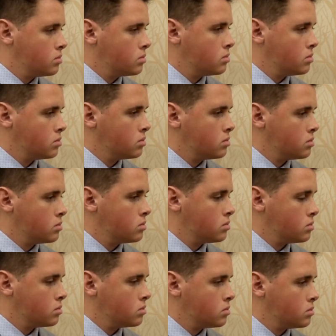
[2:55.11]

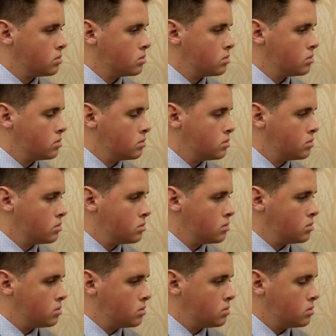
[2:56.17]

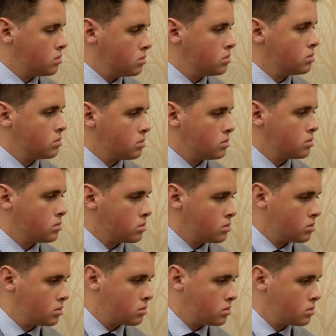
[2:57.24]

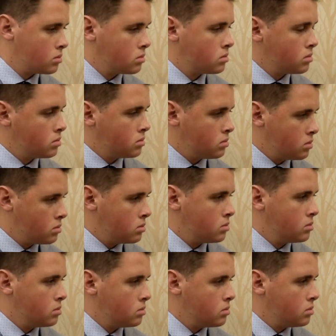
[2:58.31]

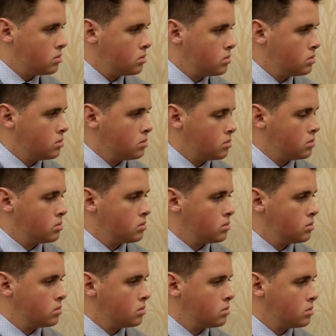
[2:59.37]

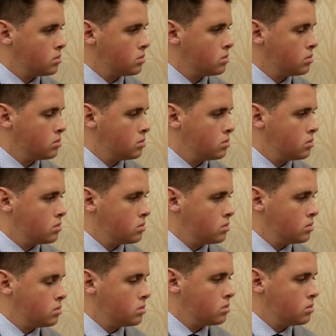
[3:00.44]
(silent)